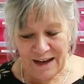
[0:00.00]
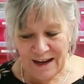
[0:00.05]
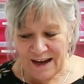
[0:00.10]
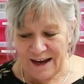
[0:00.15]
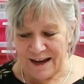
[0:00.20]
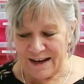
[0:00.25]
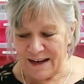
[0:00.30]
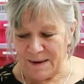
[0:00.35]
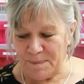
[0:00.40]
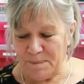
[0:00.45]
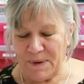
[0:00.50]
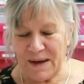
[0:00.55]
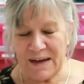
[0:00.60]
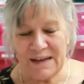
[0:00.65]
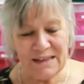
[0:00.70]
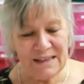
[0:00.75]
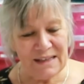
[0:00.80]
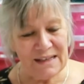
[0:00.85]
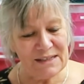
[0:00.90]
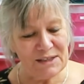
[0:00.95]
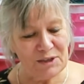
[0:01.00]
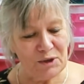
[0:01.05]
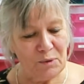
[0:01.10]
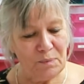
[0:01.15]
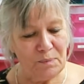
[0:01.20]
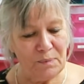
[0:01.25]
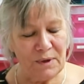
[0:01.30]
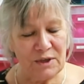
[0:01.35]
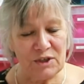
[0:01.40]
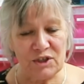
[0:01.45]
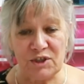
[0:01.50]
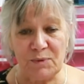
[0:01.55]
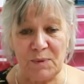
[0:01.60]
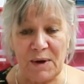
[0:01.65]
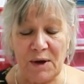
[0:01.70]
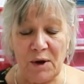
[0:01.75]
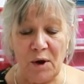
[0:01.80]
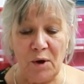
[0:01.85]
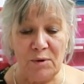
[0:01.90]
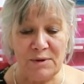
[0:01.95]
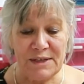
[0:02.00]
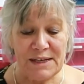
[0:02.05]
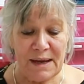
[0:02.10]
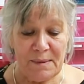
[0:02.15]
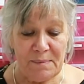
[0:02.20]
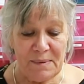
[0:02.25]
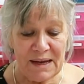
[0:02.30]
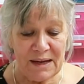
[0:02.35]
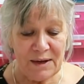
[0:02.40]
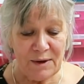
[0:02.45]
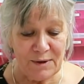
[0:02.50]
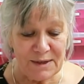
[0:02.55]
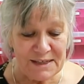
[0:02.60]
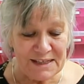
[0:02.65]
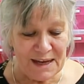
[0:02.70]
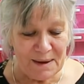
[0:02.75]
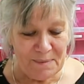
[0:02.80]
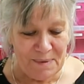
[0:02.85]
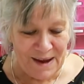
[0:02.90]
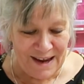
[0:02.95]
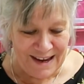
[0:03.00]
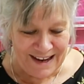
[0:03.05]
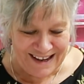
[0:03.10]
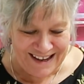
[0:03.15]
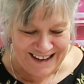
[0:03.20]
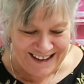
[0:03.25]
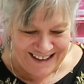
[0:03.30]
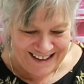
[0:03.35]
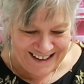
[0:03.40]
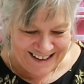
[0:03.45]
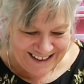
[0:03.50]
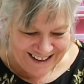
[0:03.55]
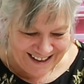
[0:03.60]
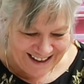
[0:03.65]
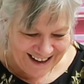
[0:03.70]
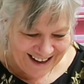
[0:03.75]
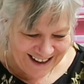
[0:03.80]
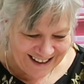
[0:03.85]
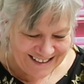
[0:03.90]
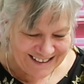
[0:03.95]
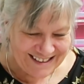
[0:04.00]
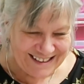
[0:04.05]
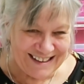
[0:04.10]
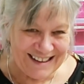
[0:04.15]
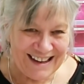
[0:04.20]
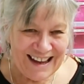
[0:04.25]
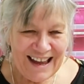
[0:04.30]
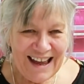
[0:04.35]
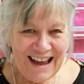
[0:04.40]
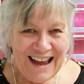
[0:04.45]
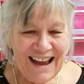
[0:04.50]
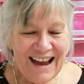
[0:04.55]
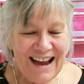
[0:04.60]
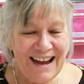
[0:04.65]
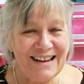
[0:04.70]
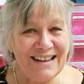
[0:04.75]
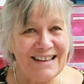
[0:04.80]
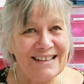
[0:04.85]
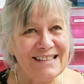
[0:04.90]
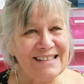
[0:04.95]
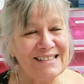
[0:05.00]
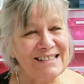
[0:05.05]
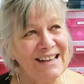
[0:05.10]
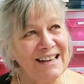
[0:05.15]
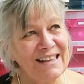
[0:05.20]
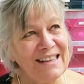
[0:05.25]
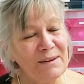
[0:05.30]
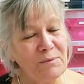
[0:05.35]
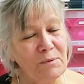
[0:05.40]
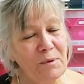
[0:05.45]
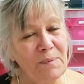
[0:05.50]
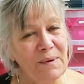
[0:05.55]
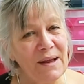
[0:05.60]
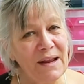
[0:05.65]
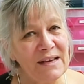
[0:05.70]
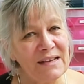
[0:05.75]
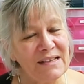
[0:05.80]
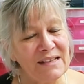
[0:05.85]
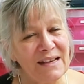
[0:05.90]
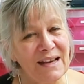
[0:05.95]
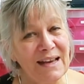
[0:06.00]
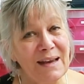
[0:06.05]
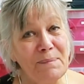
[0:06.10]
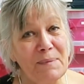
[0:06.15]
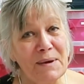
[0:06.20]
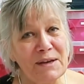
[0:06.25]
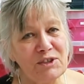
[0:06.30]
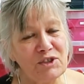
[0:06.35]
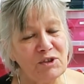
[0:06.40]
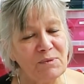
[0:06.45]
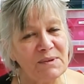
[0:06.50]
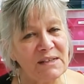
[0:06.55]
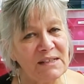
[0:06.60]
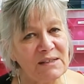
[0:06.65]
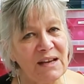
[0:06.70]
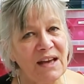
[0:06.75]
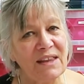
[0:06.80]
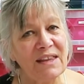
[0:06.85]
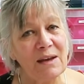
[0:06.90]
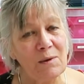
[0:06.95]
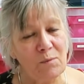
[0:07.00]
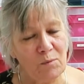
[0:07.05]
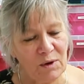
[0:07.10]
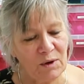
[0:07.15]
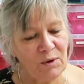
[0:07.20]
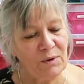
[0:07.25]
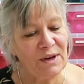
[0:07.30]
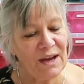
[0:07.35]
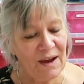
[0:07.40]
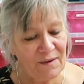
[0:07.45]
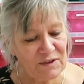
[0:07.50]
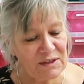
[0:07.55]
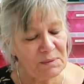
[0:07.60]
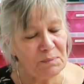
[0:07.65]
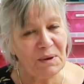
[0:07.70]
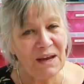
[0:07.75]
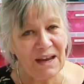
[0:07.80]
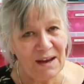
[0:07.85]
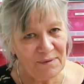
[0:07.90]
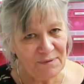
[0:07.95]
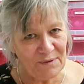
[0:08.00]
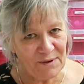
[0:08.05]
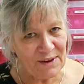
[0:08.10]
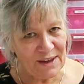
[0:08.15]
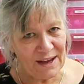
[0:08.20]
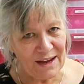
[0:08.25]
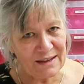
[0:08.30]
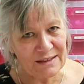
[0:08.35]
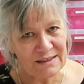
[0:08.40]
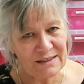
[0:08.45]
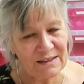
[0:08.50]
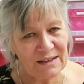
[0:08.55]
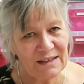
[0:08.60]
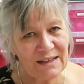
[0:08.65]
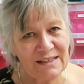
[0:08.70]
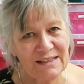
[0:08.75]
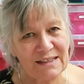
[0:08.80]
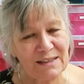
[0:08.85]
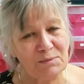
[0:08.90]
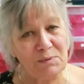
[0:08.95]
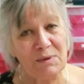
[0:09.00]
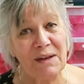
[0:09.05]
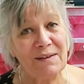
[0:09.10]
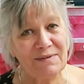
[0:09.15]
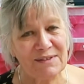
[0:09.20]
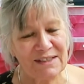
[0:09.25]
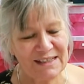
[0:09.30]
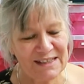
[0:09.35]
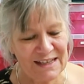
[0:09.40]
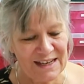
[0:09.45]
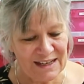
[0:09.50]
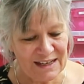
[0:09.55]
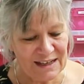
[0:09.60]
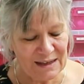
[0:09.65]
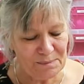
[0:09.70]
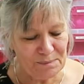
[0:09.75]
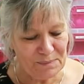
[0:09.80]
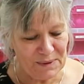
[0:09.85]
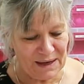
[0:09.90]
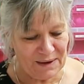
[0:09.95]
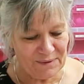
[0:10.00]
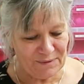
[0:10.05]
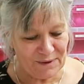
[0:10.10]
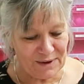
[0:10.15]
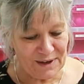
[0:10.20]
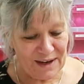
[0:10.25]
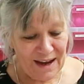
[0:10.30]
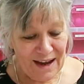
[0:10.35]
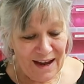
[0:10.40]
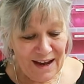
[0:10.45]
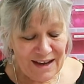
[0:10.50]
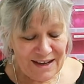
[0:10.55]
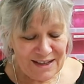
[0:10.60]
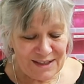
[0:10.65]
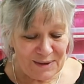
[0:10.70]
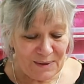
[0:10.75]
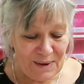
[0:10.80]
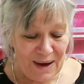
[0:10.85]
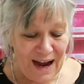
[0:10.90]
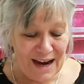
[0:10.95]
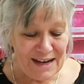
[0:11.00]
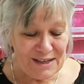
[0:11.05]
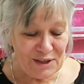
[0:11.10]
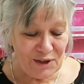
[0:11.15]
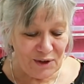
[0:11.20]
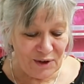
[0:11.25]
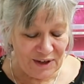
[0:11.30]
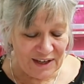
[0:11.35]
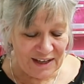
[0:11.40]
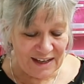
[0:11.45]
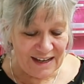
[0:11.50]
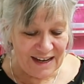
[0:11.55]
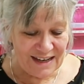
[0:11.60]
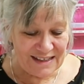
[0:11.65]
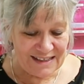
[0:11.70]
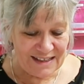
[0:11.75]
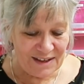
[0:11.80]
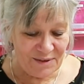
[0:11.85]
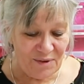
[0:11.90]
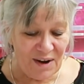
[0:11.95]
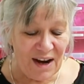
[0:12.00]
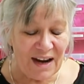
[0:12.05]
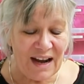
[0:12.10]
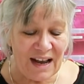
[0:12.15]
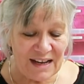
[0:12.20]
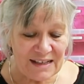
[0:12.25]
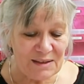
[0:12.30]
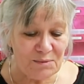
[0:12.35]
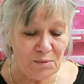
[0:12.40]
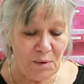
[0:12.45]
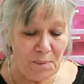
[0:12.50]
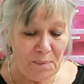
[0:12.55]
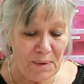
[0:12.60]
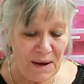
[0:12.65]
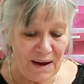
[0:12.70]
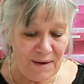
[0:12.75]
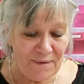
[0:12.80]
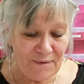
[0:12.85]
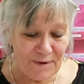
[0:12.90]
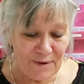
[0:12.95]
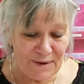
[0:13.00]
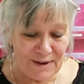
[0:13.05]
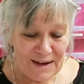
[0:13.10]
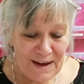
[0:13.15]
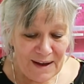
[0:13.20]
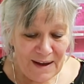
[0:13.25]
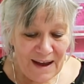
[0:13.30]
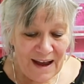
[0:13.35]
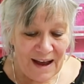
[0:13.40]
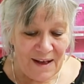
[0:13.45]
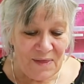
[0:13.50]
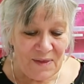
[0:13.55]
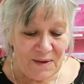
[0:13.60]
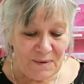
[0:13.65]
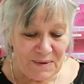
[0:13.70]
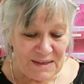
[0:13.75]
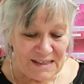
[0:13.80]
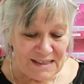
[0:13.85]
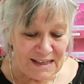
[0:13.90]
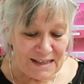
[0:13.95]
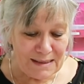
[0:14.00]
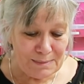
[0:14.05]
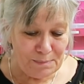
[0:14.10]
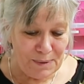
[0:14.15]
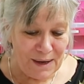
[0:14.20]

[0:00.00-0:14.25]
And he picked this up and she went, oh dear me, oh dear me. And he says, I think we're better. He said, he picked it up. He says, I think we're going to have to pay for that. He says, we'll have to take it and pay for it. So I took it and I said, right. I said, we'll pay for it. And it was this